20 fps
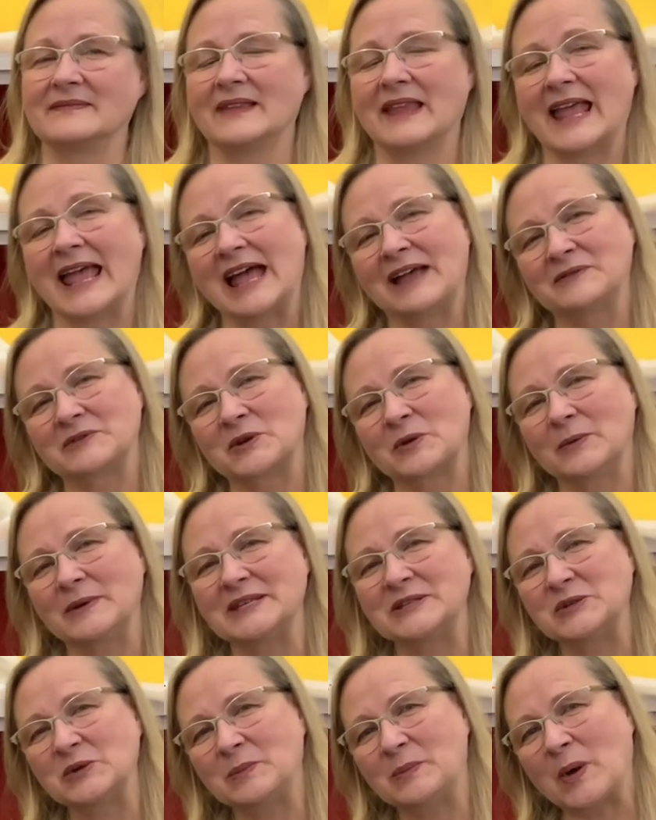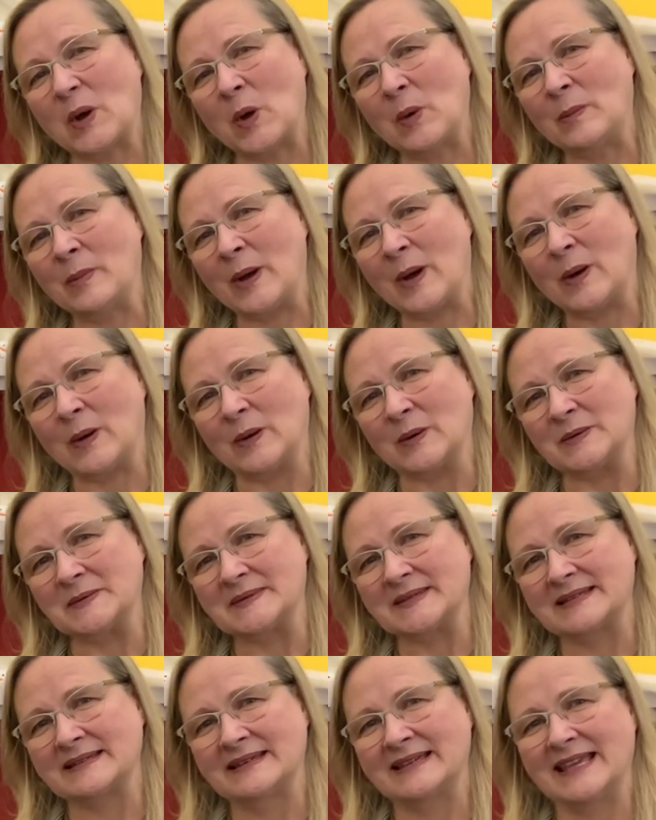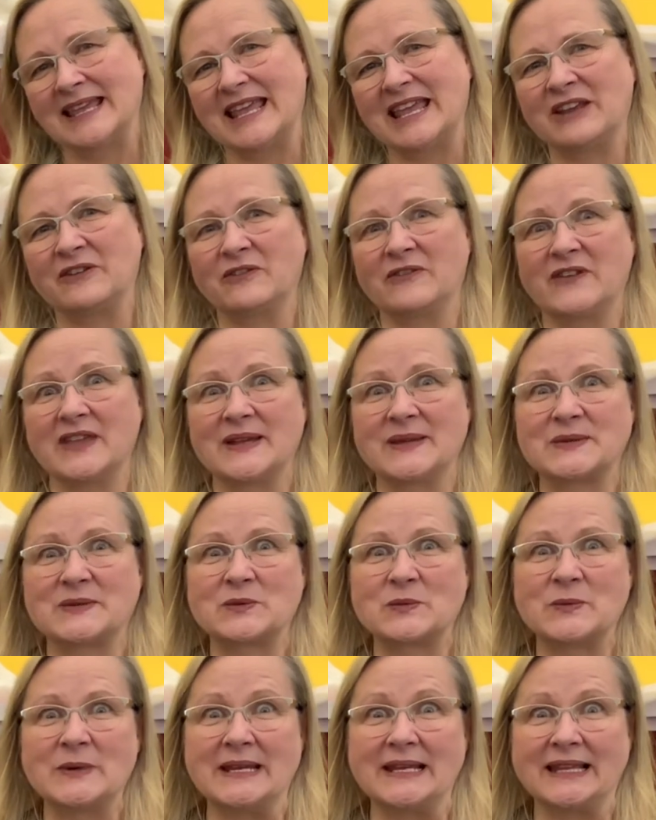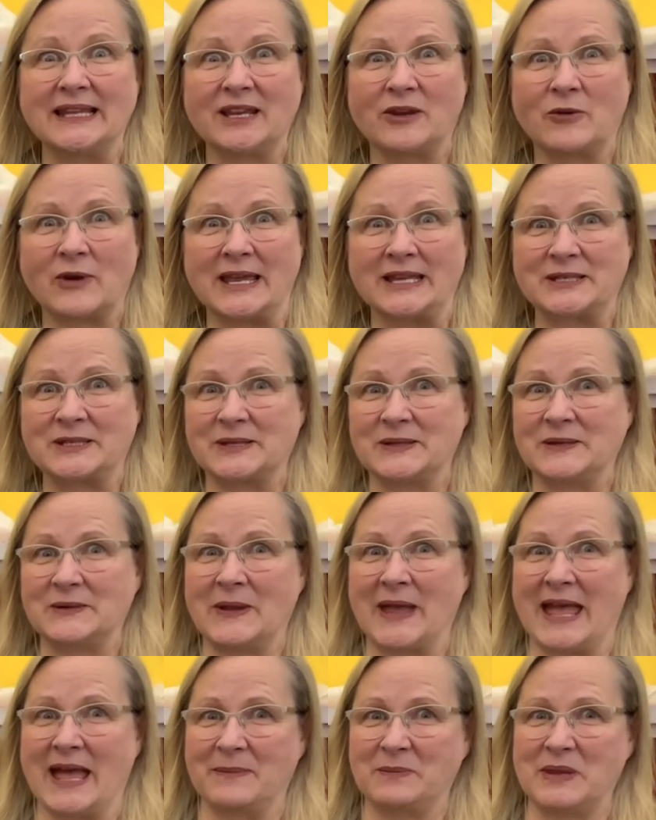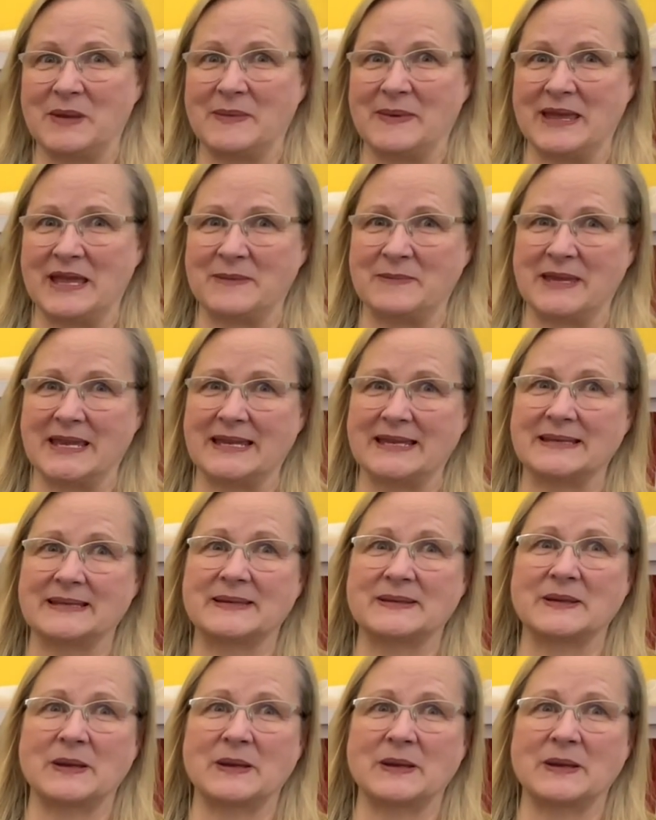After we do bow pose, it feels really great to do happy baby. So